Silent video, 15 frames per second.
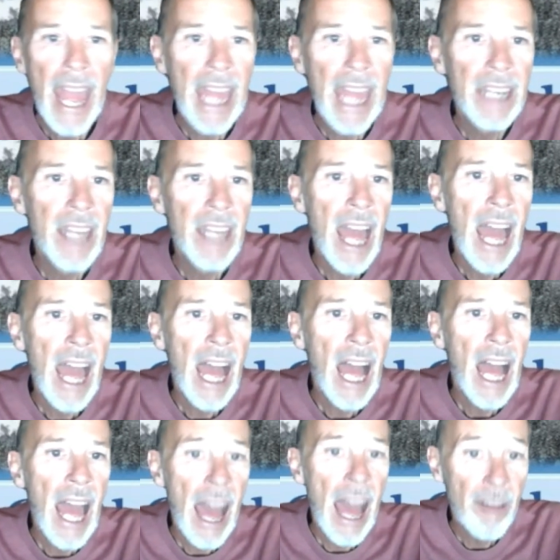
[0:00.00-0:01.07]
and
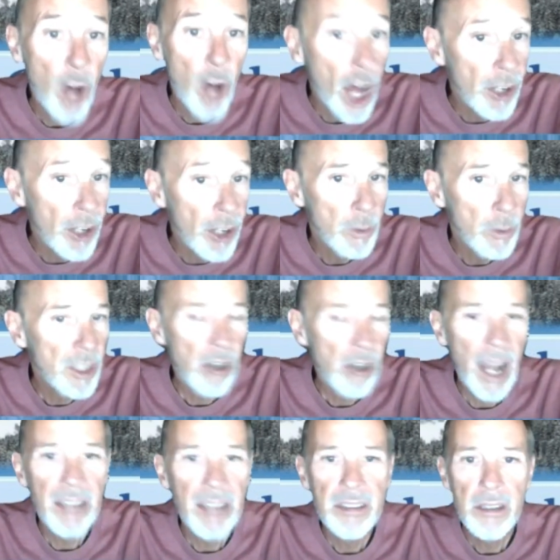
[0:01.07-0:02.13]
have honor with
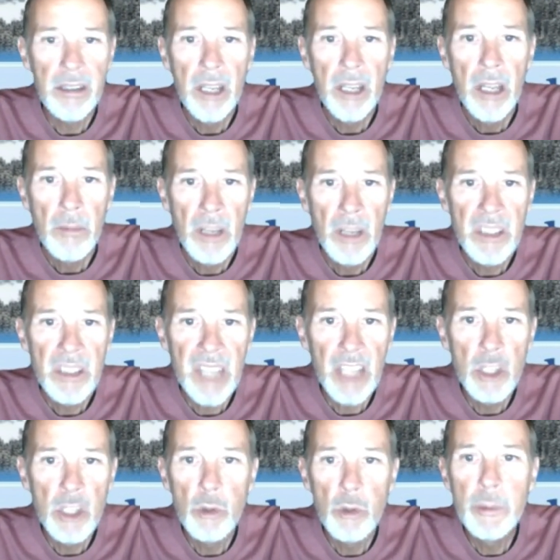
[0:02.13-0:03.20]
Christ. My
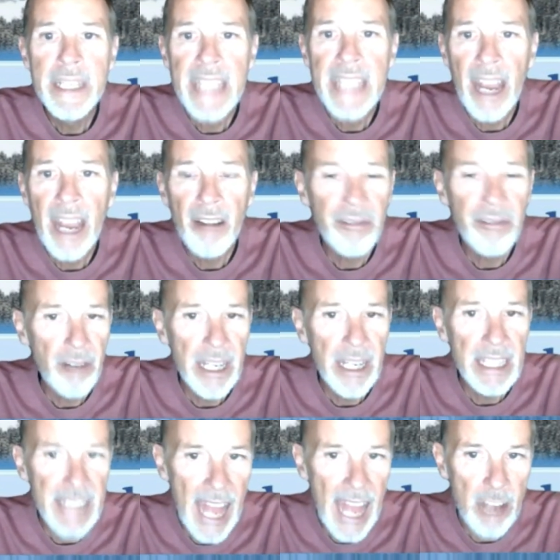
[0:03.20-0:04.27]
son, you will be carefree
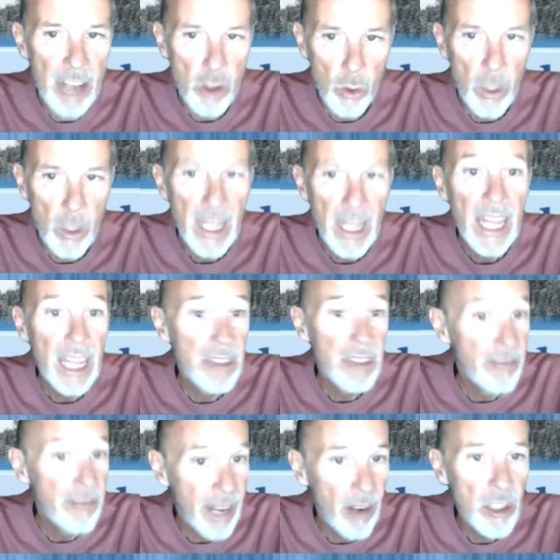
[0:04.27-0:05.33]
and casual in
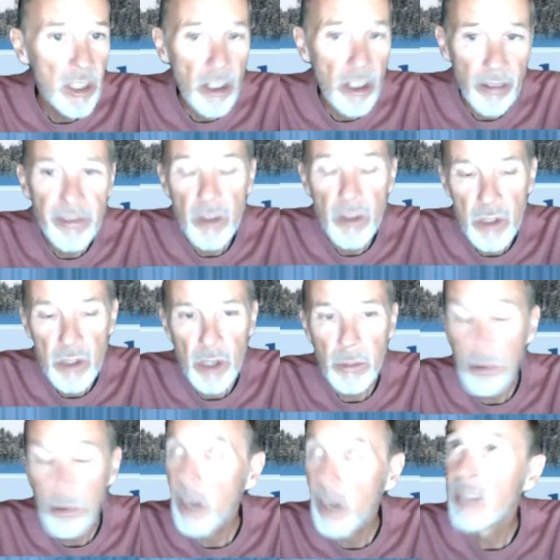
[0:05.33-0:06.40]
the very near
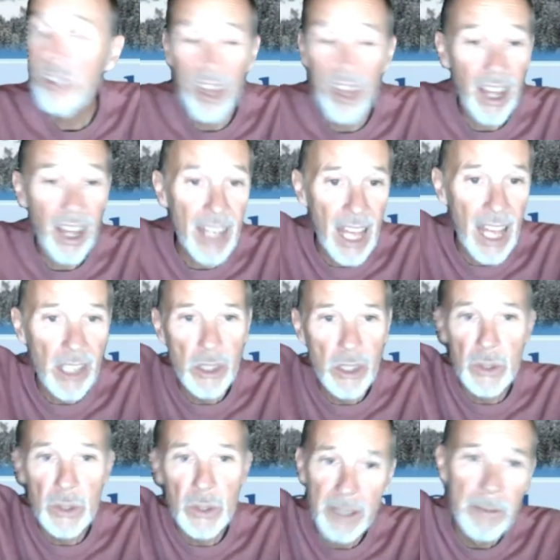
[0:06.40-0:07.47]
future. Praise God.
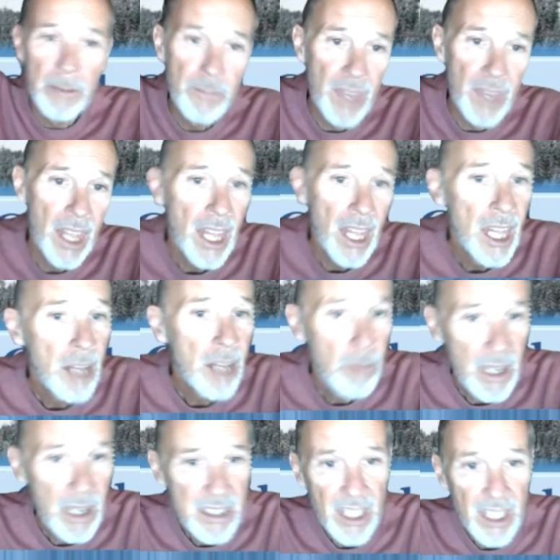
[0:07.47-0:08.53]
Hallelujah.
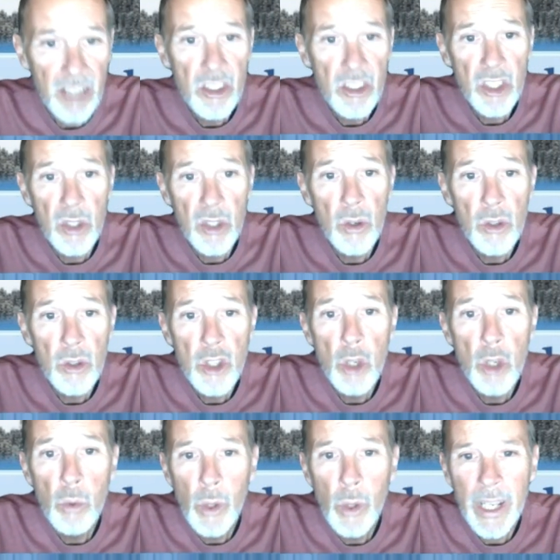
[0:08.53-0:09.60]
My son, soon
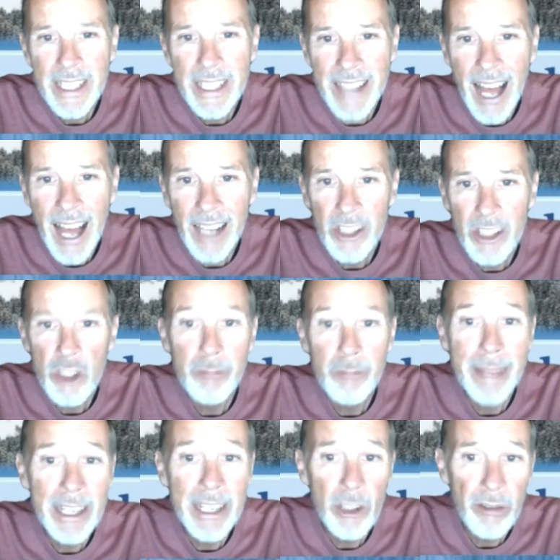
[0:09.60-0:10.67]
you will acknowledge and
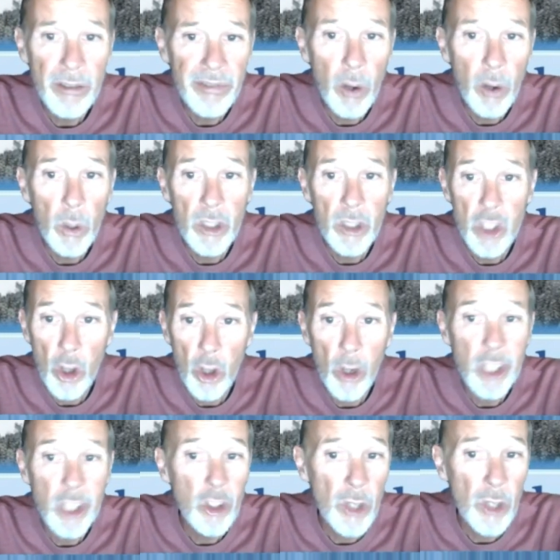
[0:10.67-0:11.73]
make your focus
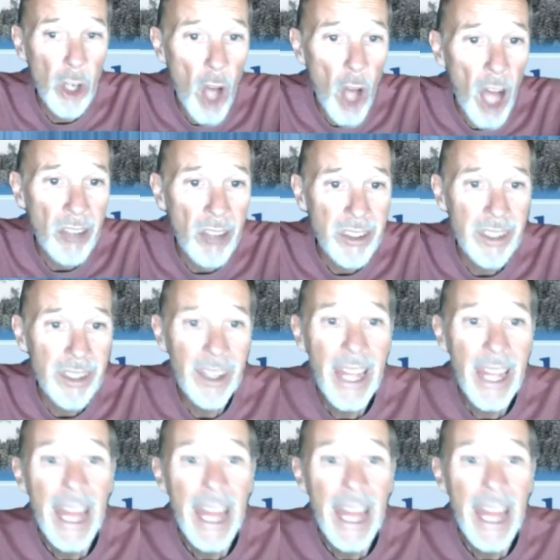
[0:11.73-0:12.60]
turning to the lost